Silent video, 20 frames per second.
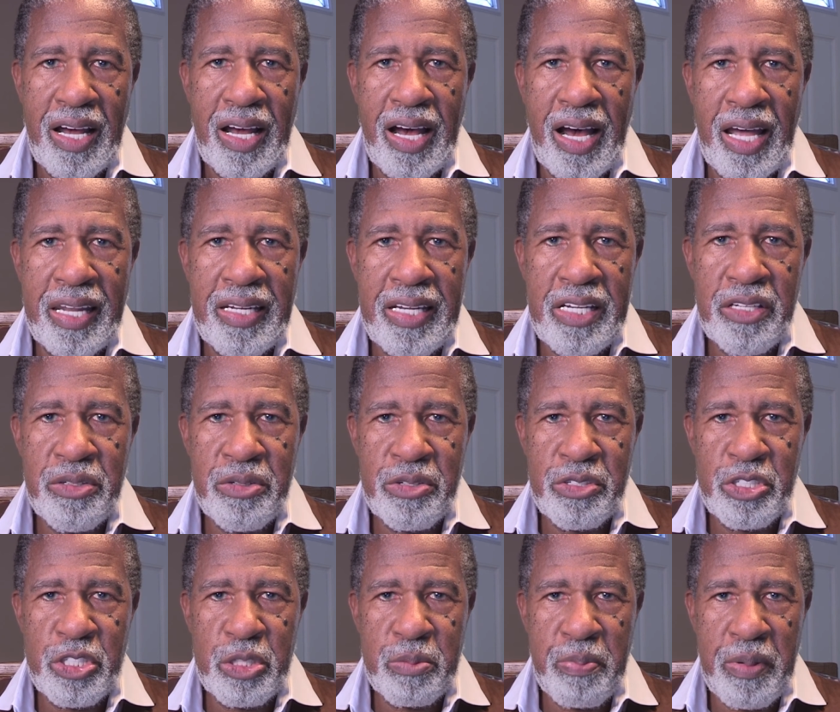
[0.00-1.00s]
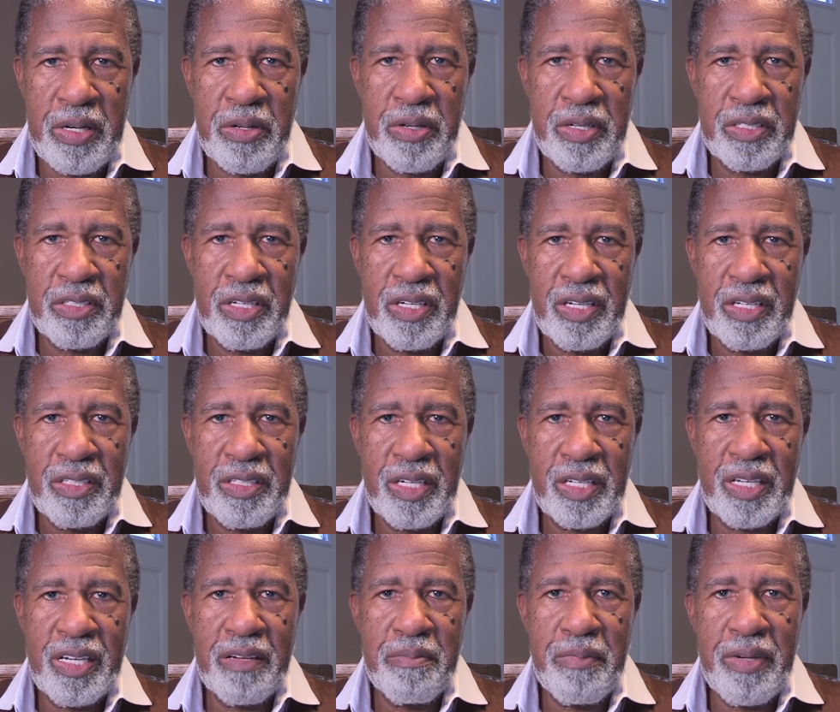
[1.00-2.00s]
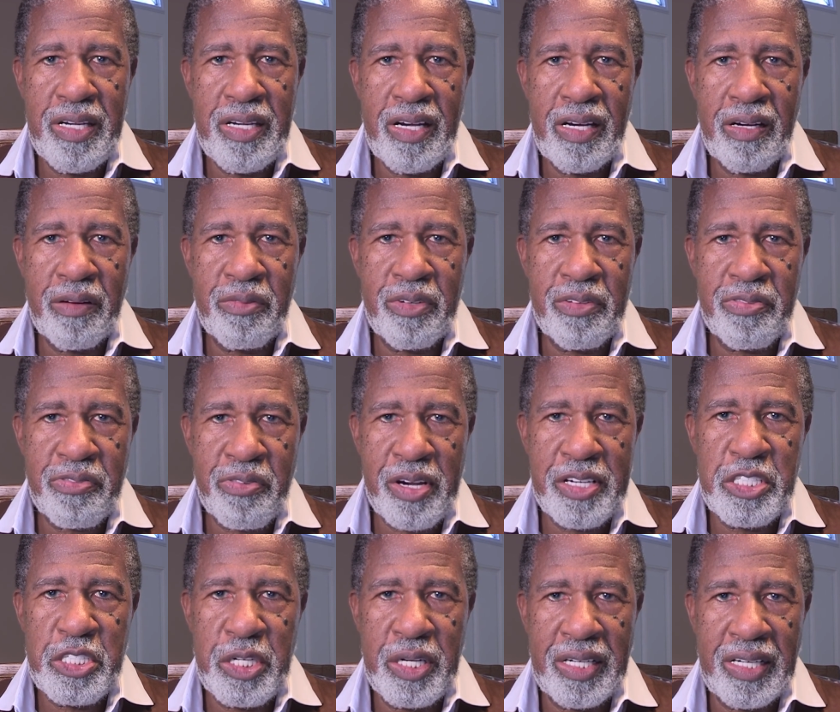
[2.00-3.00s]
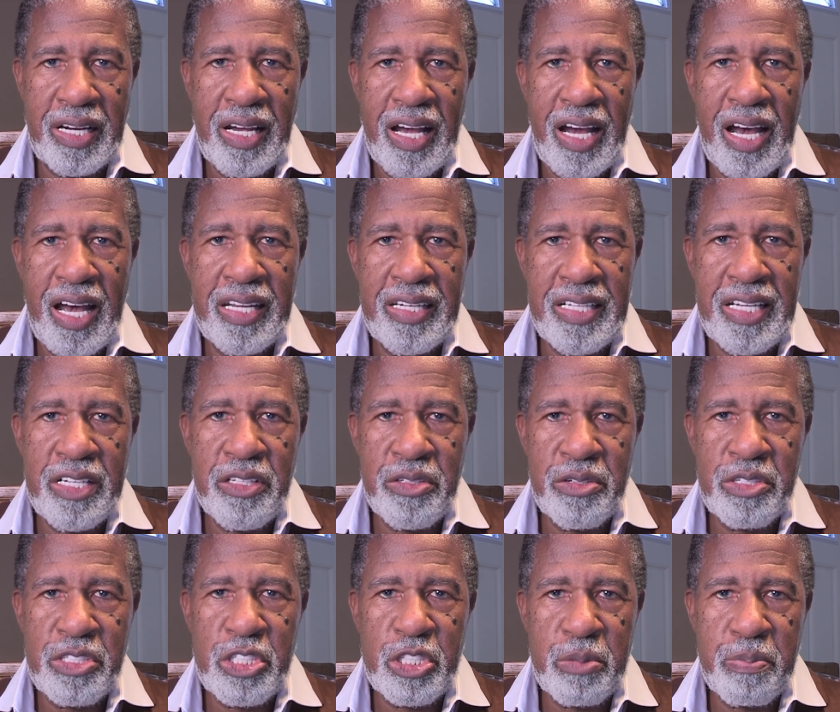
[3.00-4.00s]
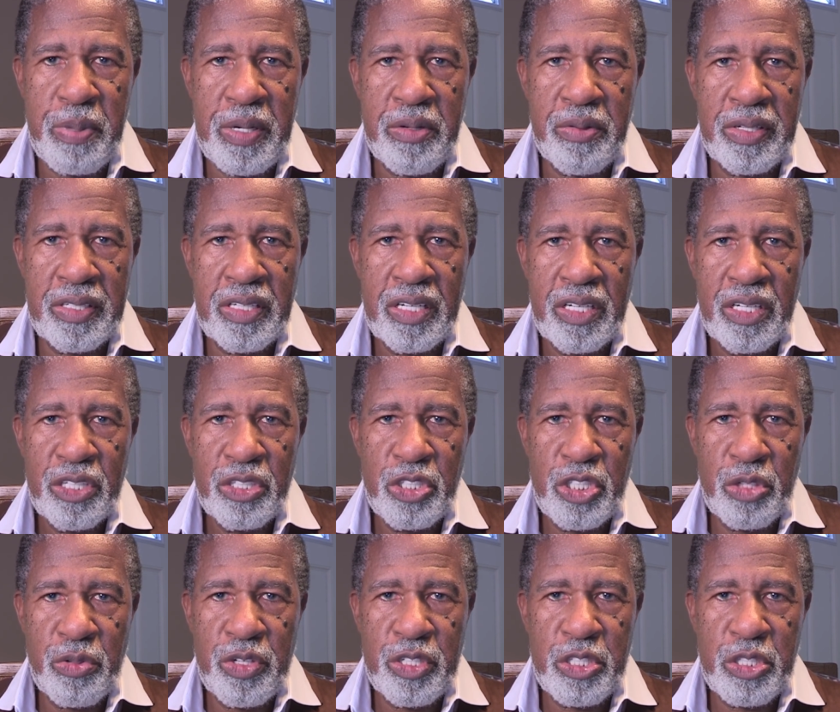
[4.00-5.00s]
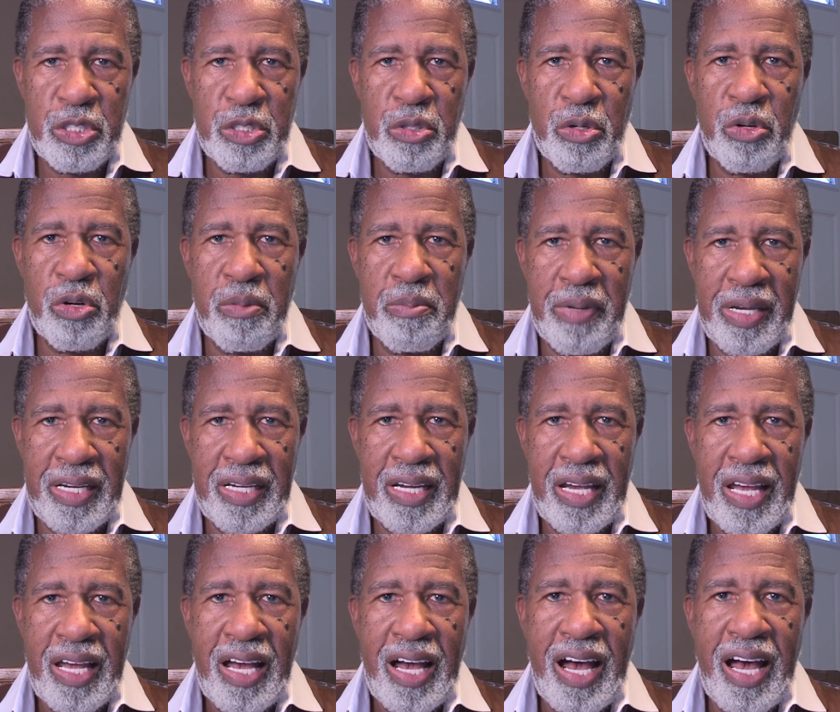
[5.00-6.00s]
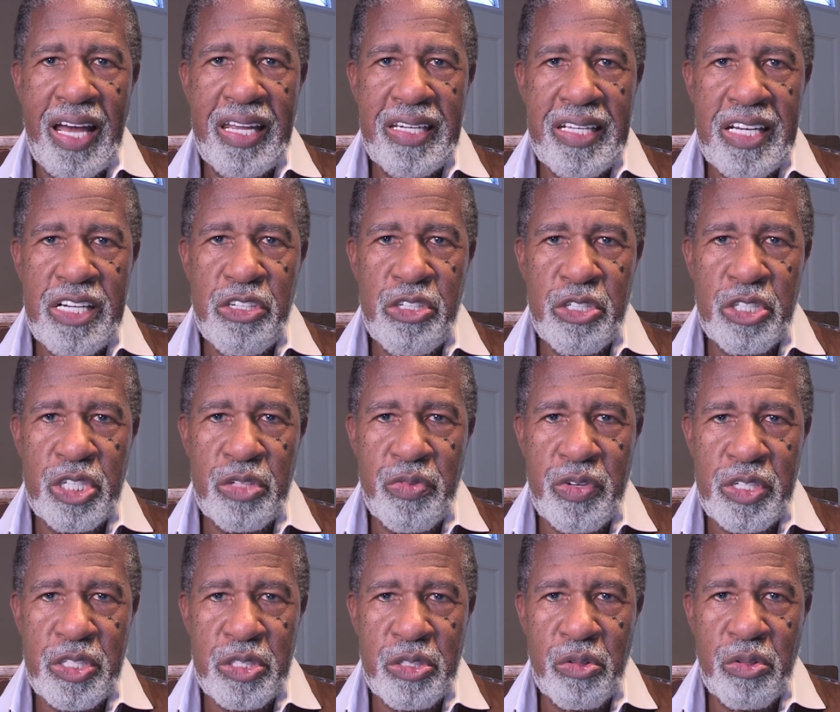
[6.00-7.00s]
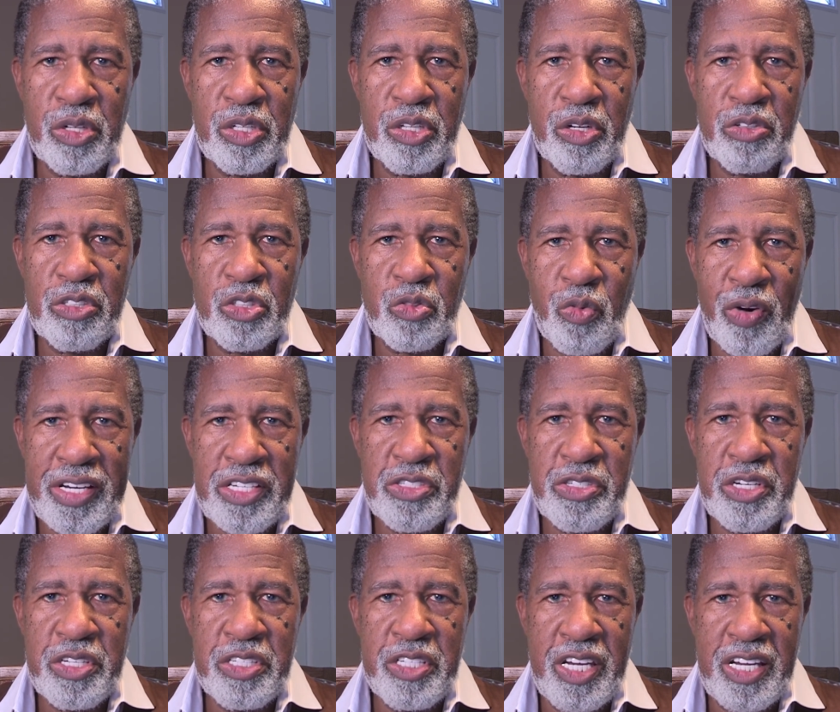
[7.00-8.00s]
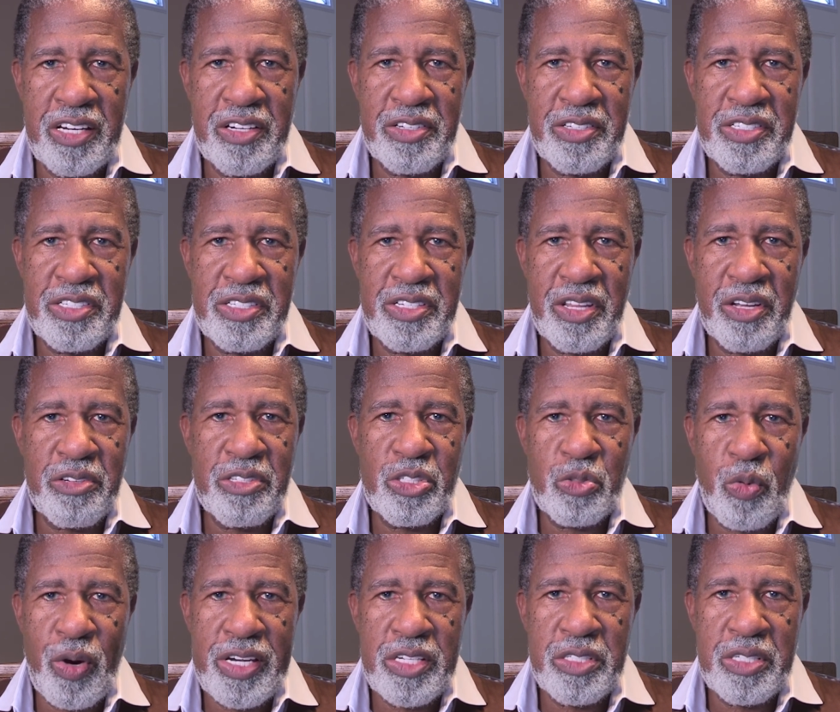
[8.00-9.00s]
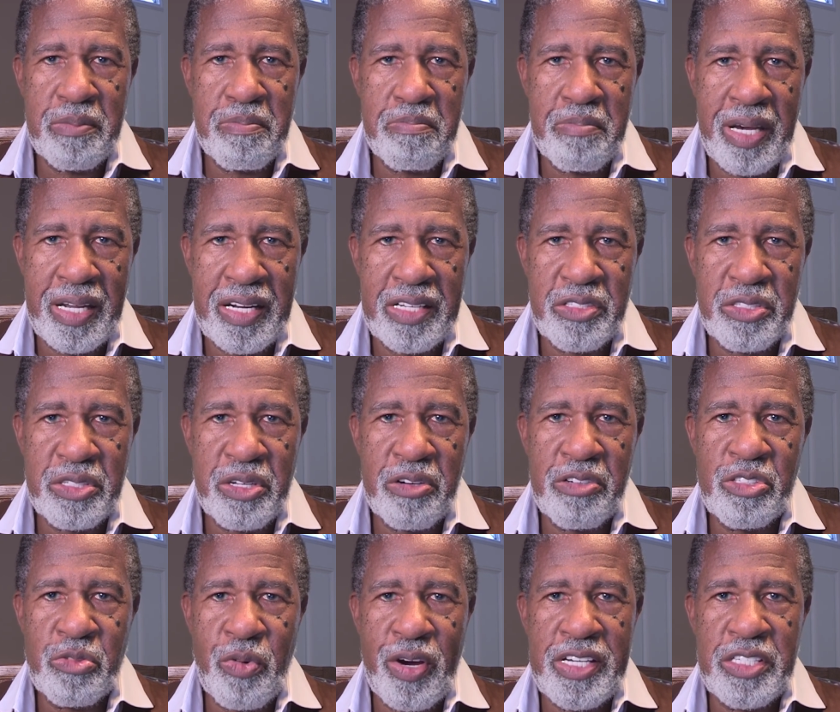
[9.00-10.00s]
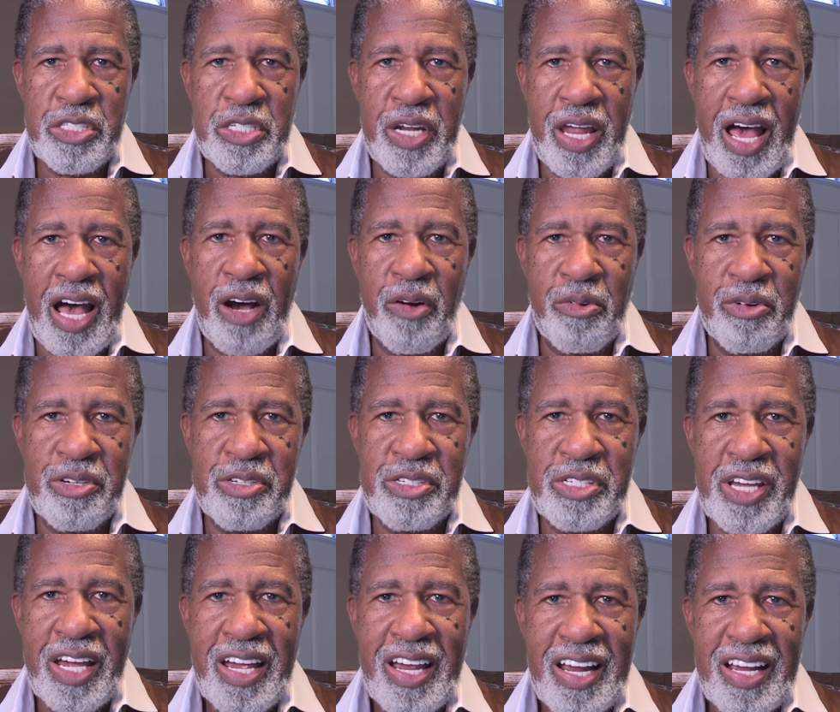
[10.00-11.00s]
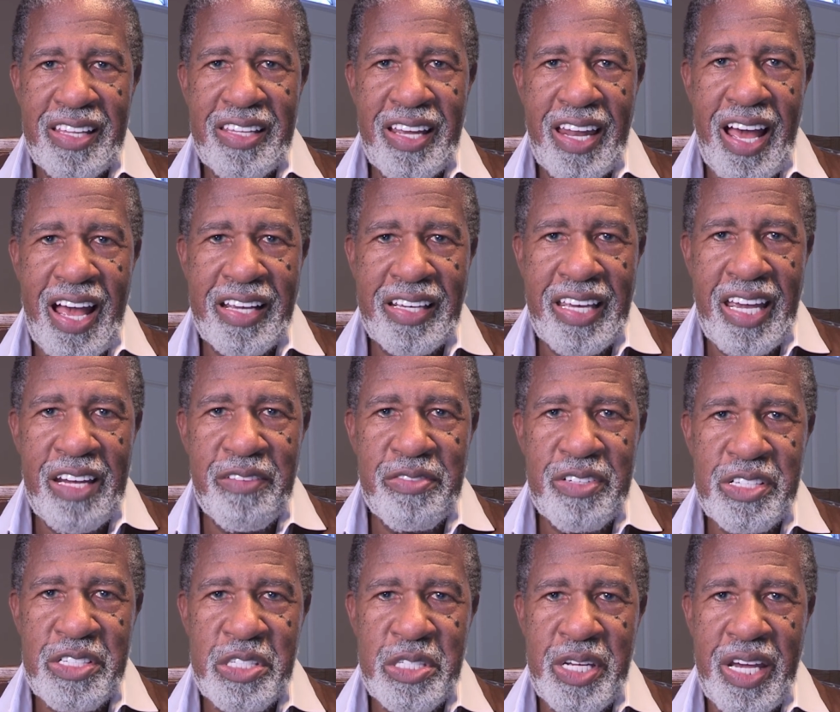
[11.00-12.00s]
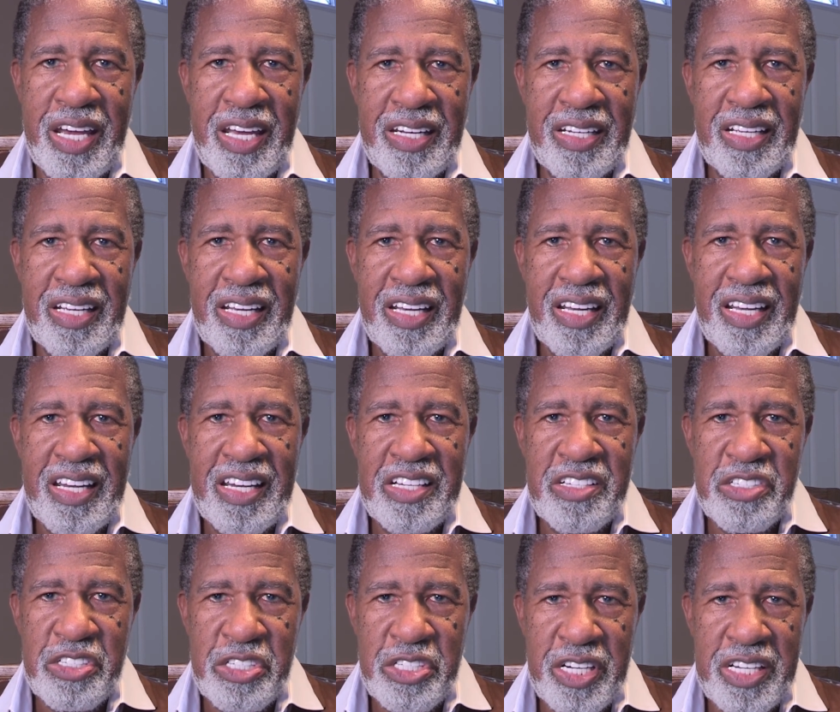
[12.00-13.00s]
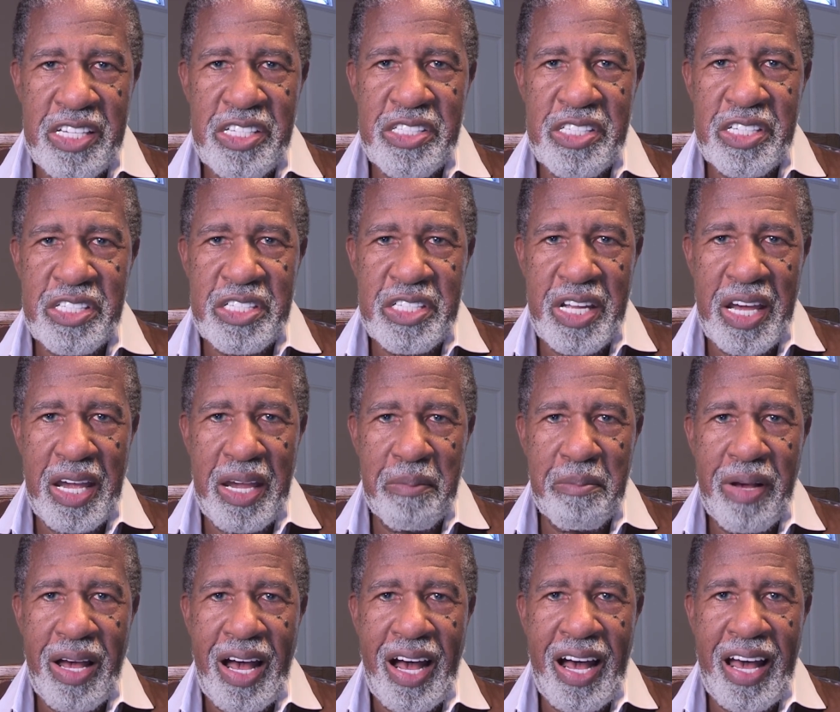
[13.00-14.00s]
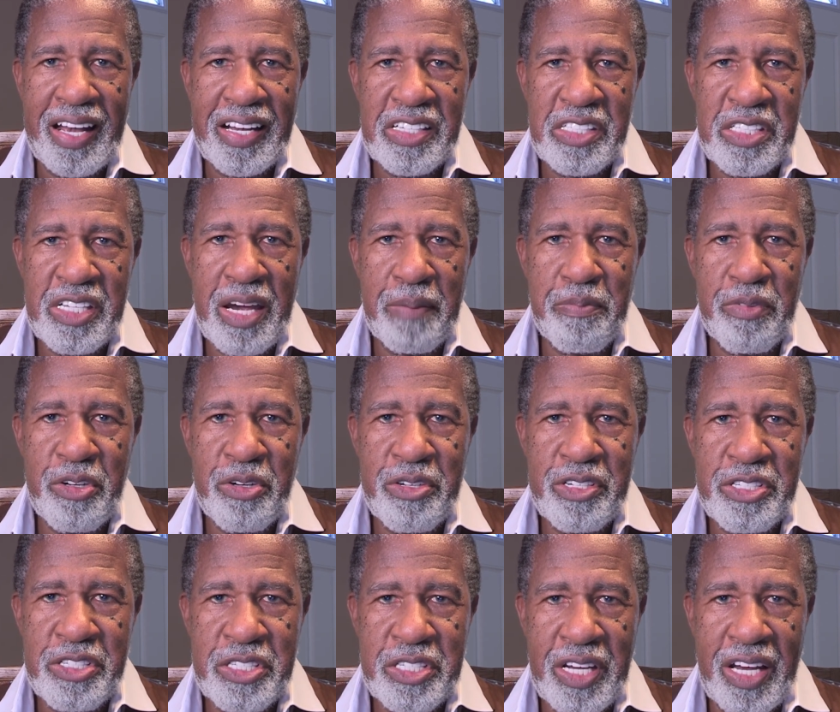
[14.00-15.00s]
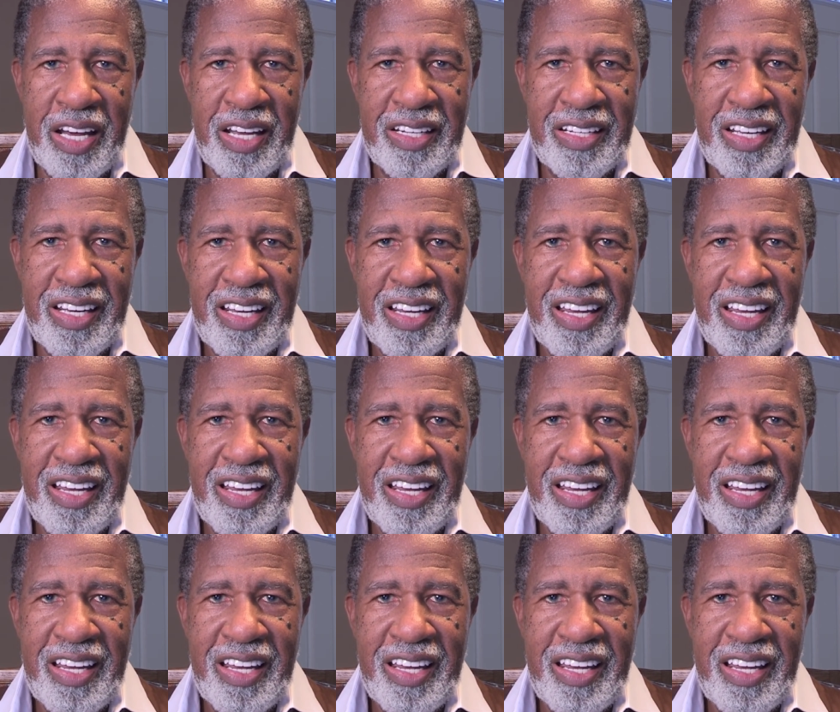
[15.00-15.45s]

I need your Spirit to give me a refreshing. I need your Spirit to restore me. I need you to restore those wasted years, those wasted minutes, those wasted hours that I gave to sin. In Jesus' name, I accept your Son.